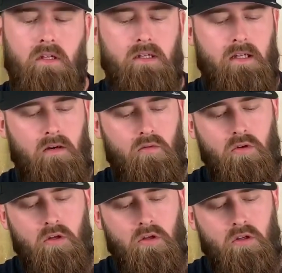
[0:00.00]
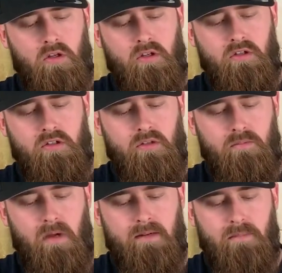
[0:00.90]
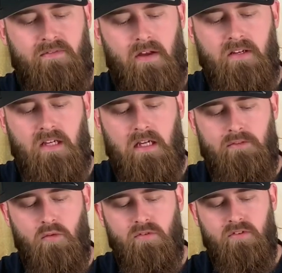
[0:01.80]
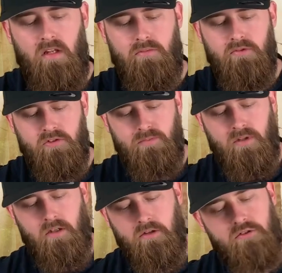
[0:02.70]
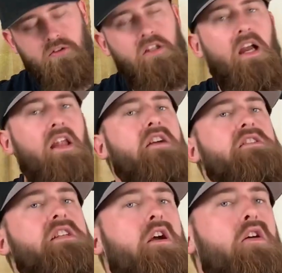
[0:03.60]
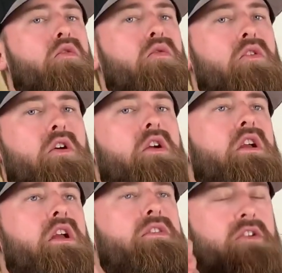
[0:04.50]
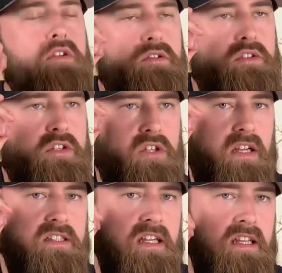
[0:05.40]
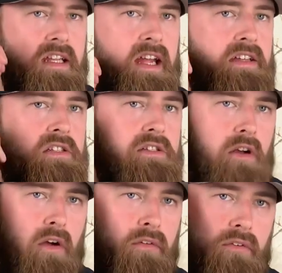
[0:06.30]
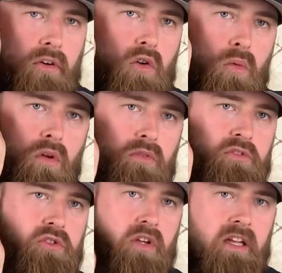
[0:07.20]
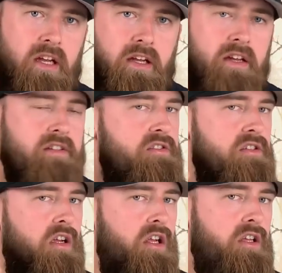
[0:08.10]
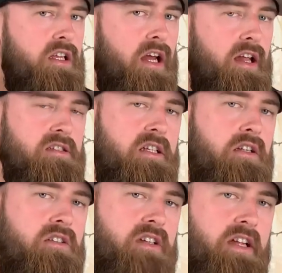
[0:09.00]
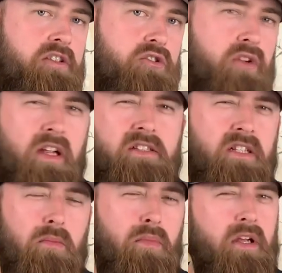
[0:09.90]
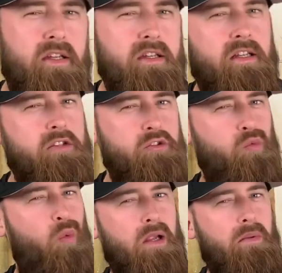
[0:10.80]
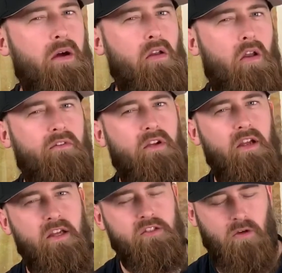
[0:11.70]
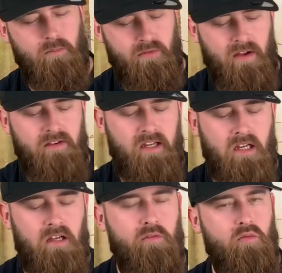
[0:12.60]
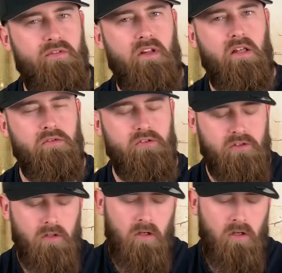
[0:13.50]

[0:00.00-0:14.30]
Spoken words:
Now I'd be very careful with clippers because you can actually go, if you're trying to take the edge off a couple of stray hairs, you can actually dig straight into your beard and they can just wipe out a lot of hair. So I'd be very careful with clippers.